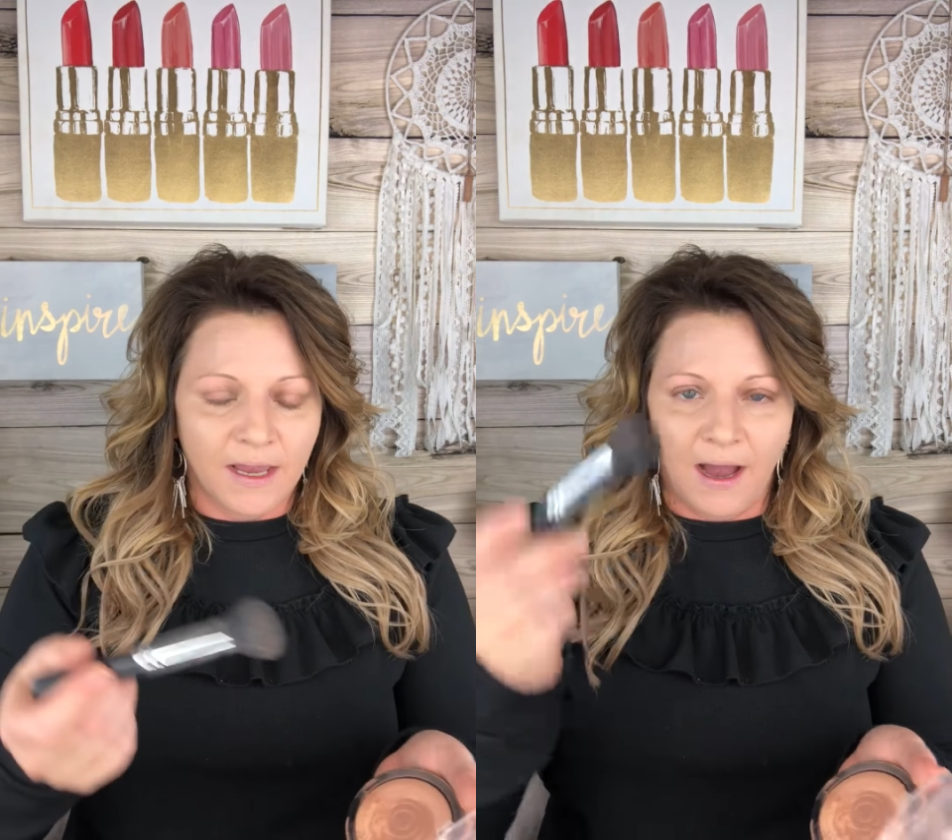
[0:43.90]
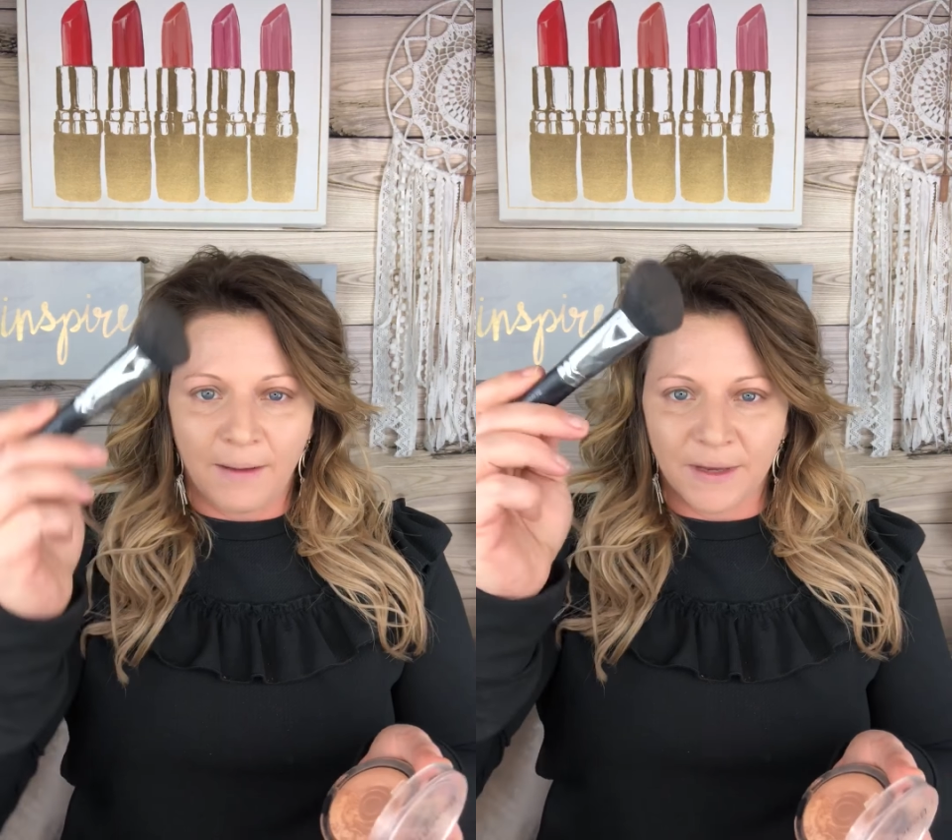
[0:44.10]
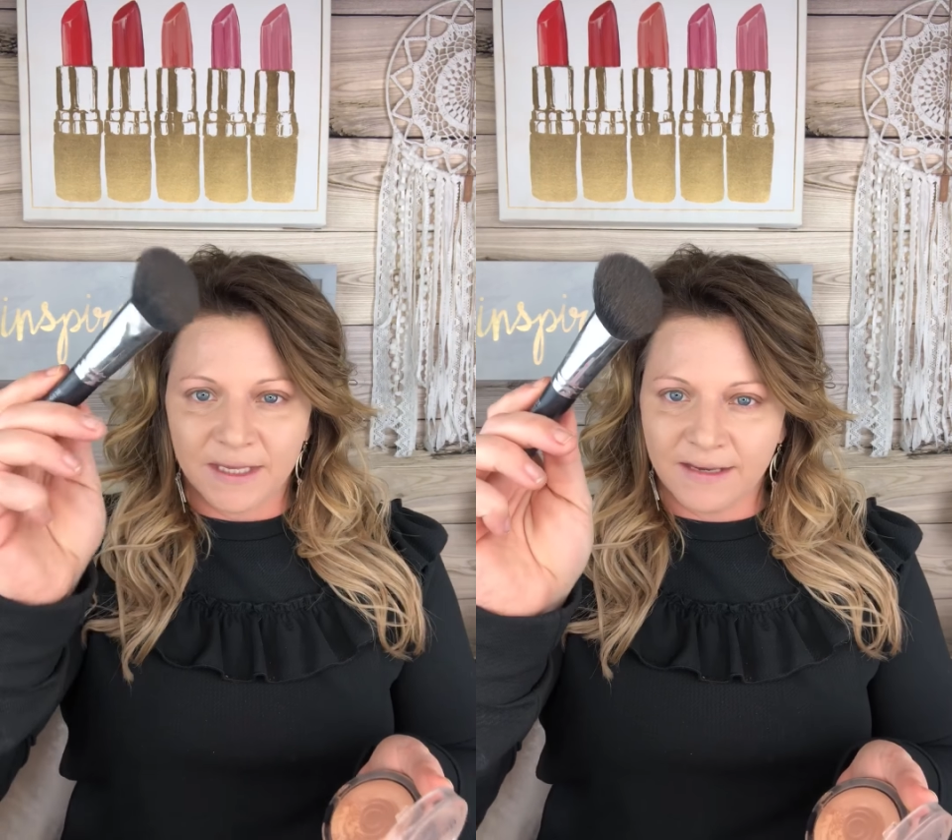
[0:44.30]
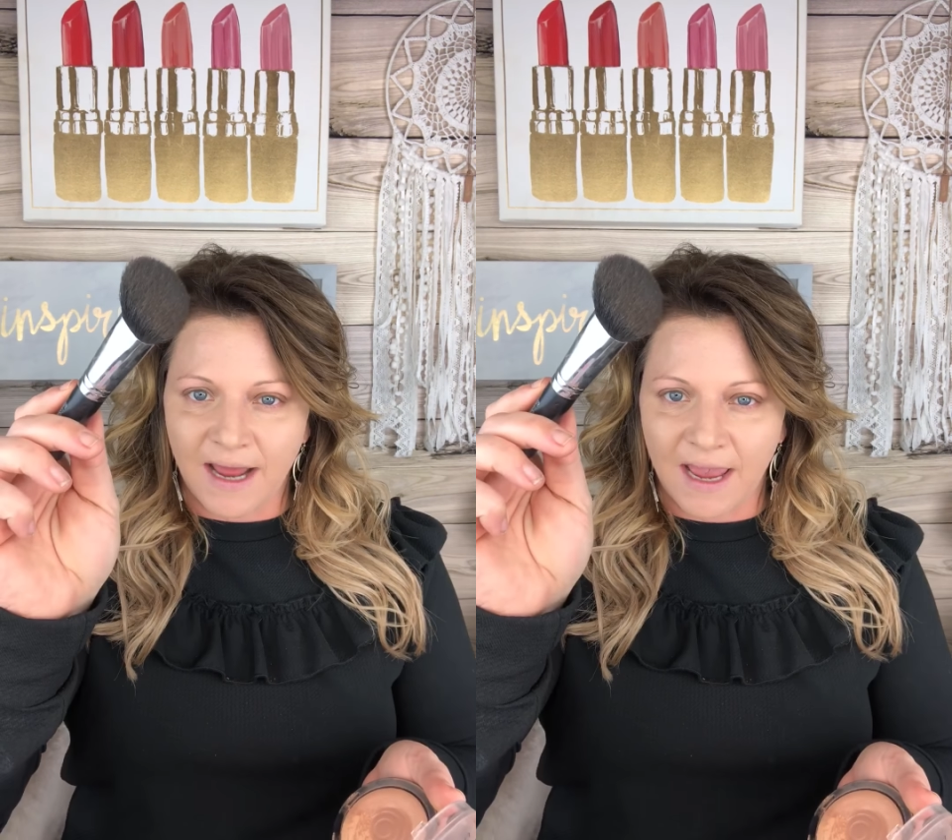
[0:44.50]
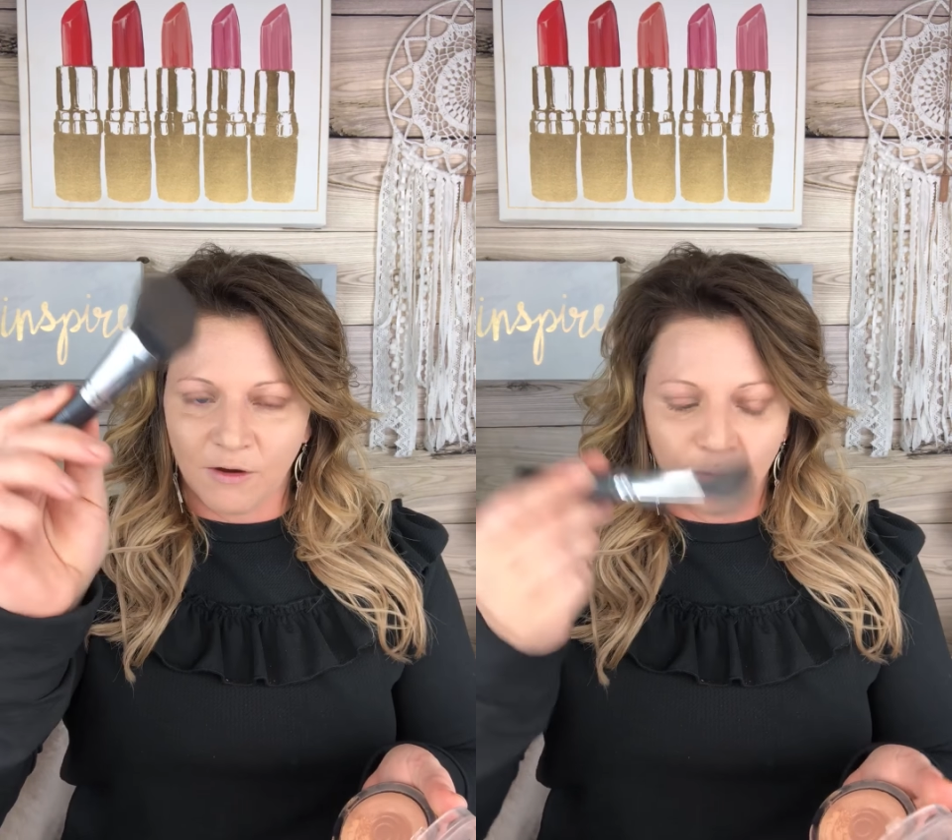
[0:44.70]
It's an
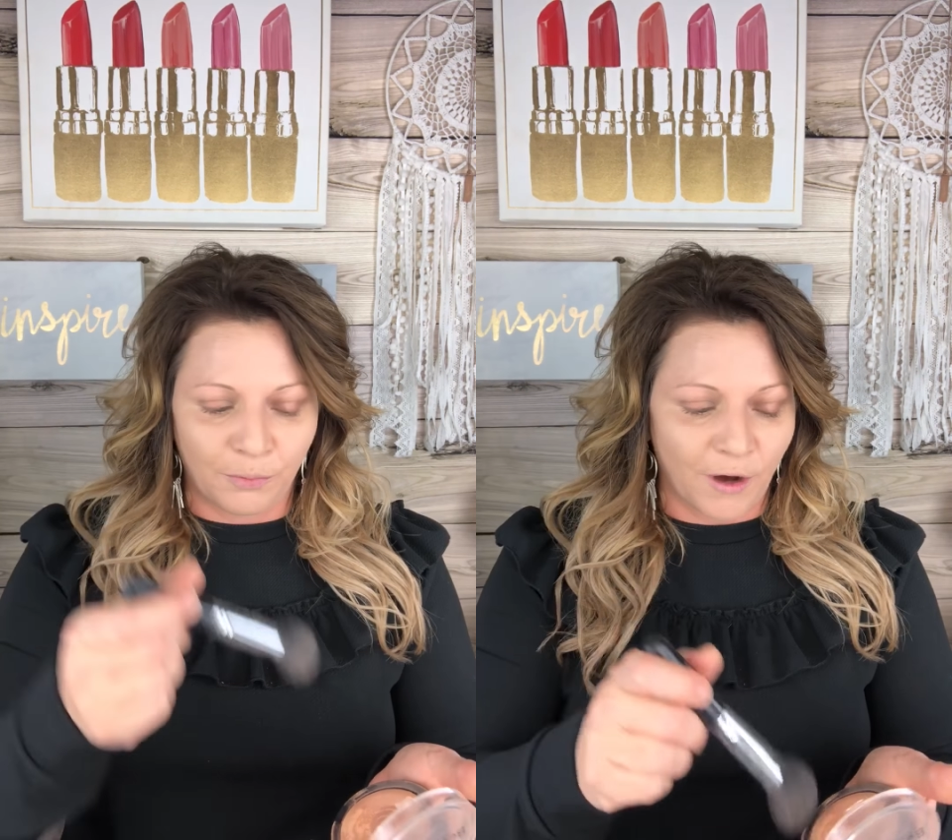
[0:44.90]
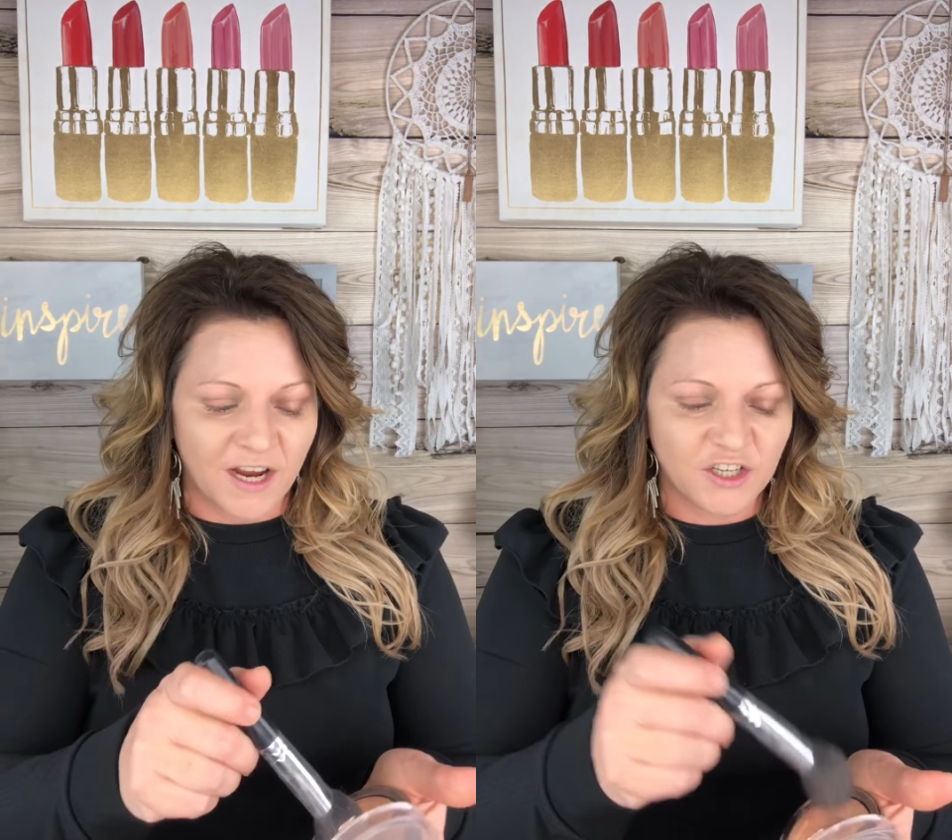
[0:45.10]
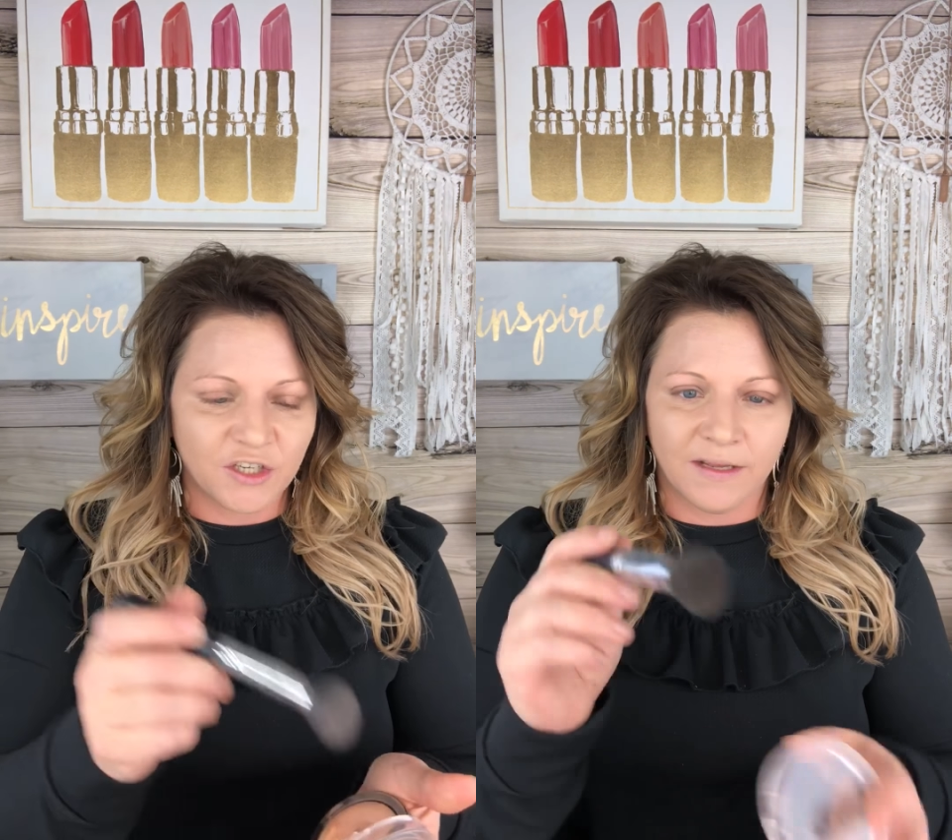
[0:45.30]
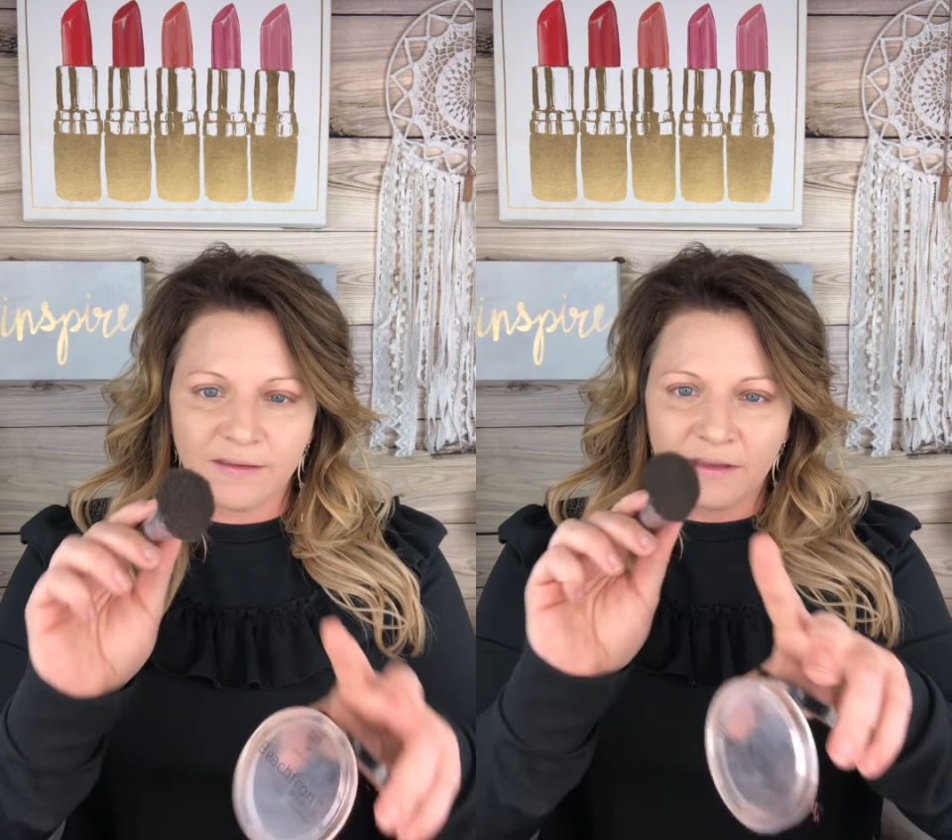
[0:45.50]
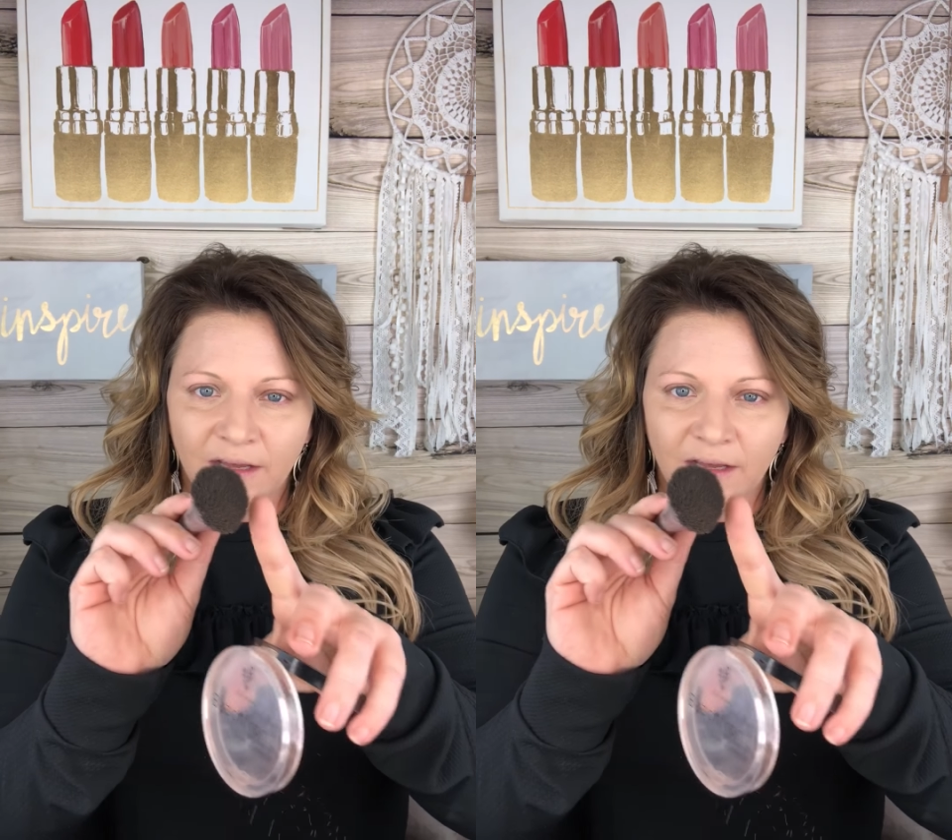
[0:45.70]
angled brush and it's